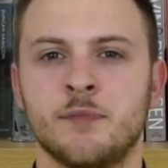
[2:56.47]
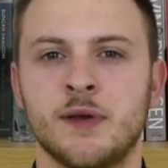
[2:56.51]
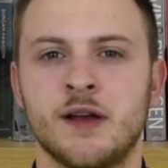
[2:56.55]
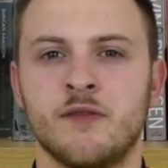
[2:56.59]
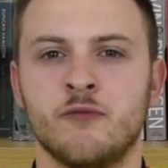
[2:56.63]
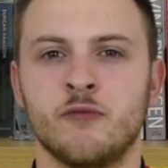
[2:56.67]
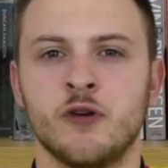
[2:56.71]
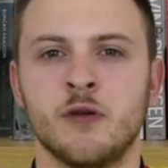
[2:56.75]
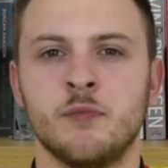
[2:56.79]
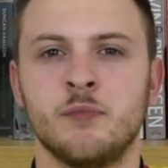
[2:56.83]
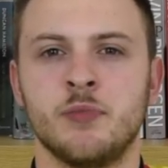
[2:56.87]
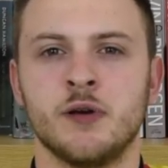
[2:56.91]

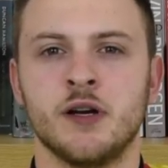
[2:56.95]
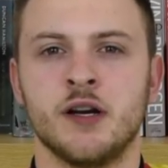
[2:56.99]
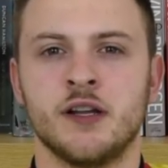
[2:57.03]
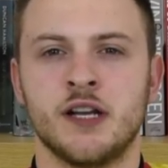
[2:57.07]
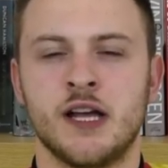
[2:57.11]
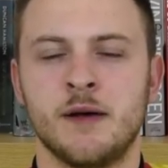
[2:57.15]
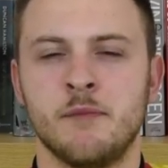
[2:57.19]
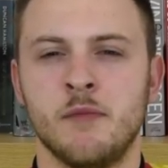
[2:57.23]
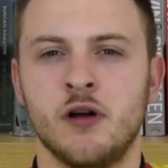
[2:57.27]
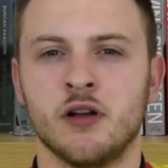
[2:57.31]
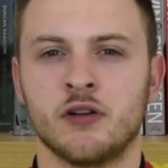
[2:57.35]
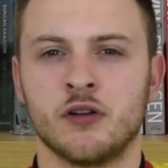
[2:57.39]
Ben Woodburn
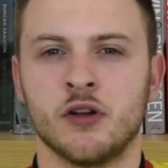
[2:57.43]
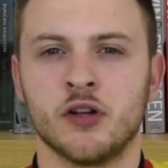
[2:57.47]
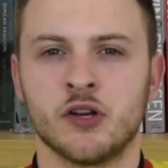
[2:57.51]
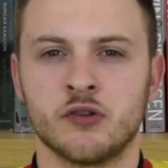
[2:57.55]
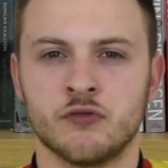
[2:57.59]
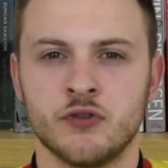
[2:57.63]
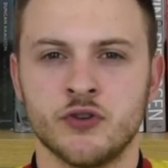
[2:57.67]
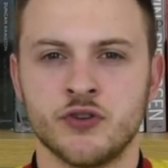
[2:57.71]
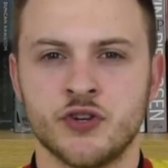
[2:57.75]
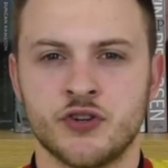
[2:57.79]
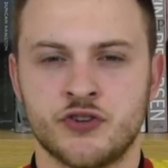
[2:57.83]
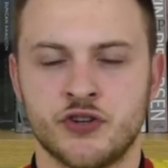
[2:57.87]
and Marko
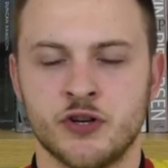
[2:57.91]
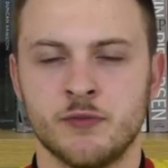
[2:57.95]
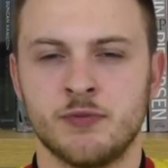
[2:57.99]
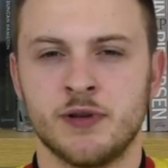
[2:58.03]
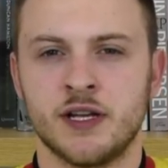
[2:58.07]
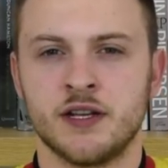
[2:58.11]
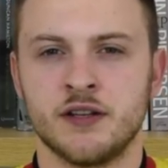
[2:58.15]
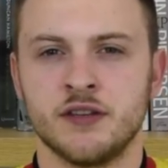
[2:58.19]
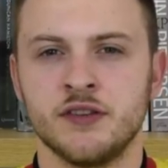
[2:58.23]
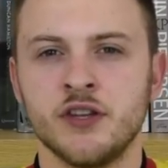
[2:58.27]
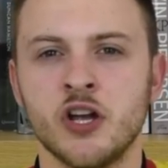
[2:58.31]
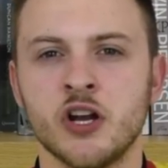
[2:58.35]
Grujic who
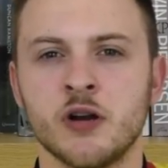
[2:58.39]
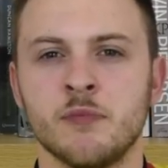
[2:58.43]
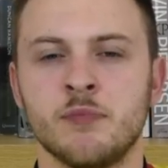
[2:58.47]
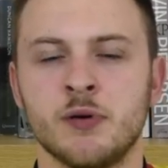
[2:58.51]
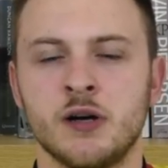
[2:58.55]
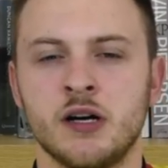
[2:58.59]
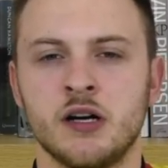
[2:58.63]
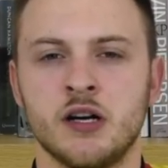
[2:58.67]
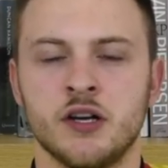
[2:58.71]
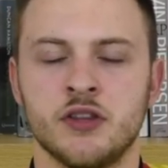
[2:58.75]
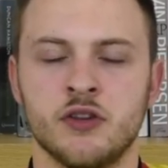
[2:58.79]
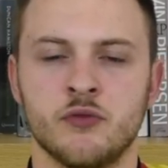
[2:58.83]
played no
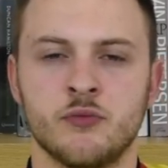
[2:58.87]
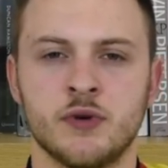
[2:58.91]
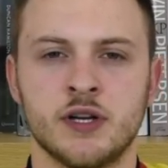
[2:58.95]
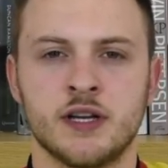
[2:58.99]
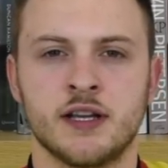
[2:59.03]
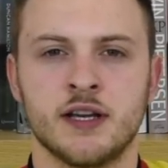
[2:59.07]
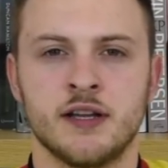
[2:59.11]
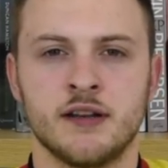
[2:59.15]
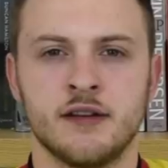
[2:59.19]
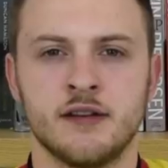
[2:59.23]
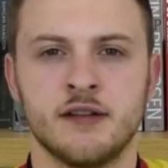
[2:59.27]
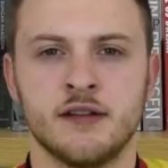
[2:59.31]
part of the
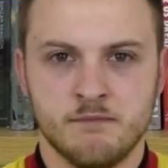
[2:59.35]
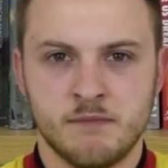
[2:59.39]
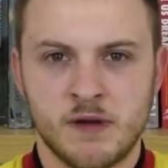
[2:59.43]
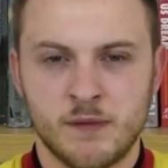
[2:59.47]
weekend.